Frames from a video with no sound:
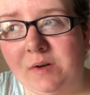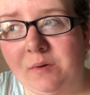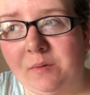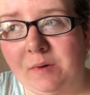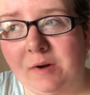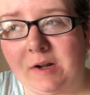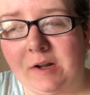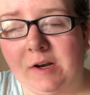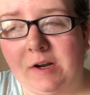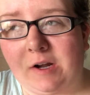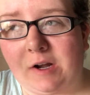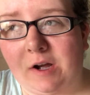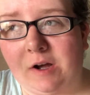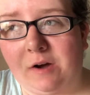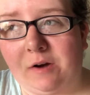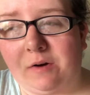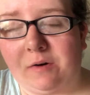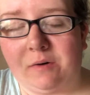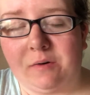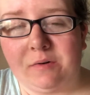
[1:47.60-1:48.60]
we're going to
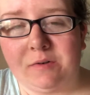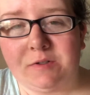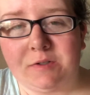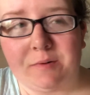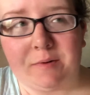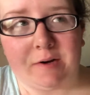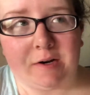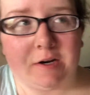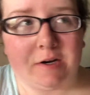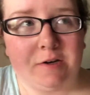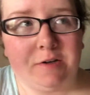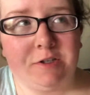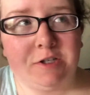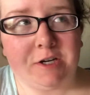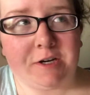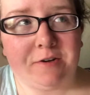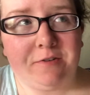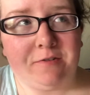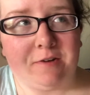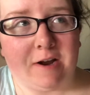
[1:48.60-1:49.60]
go
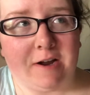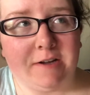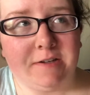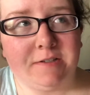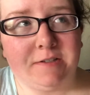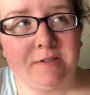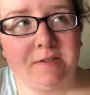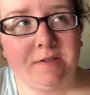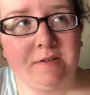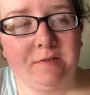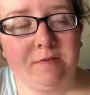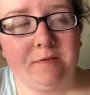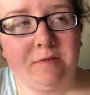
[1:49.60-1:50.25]
Chicken Rice.